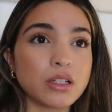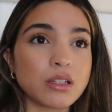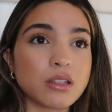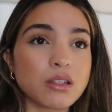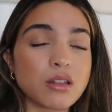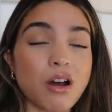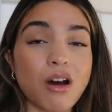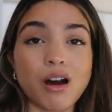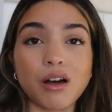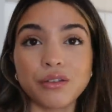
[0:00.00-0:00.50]

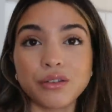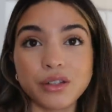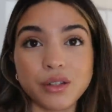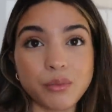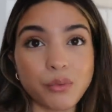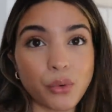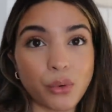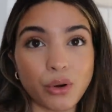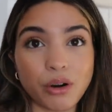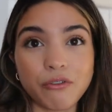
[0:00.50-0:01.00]
It's on the
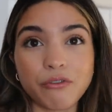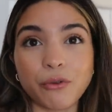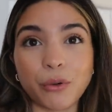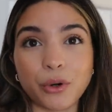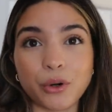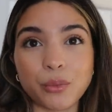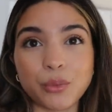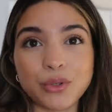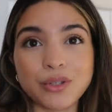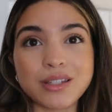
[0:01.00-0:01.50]
more
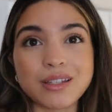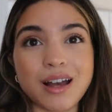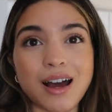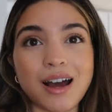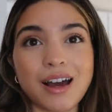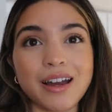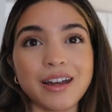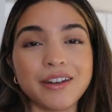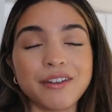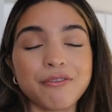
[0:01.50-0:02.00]
affordable
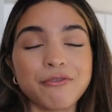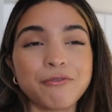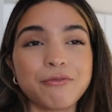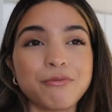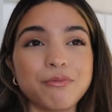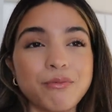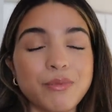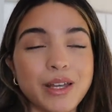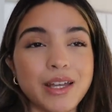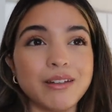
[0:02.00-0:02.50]
side
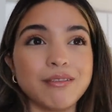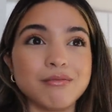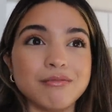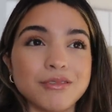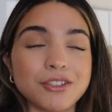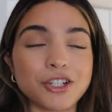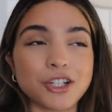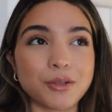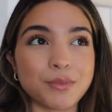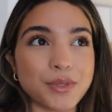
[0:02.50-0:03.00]

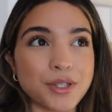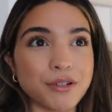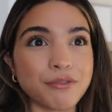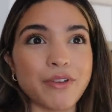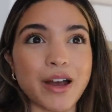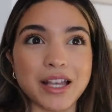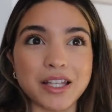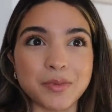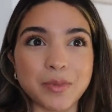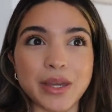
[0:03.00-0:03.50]
in terms of
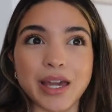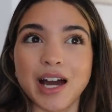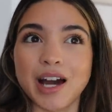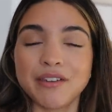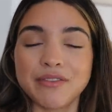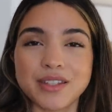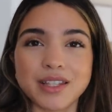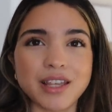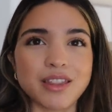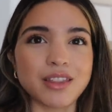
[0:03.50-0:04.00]
SPFs.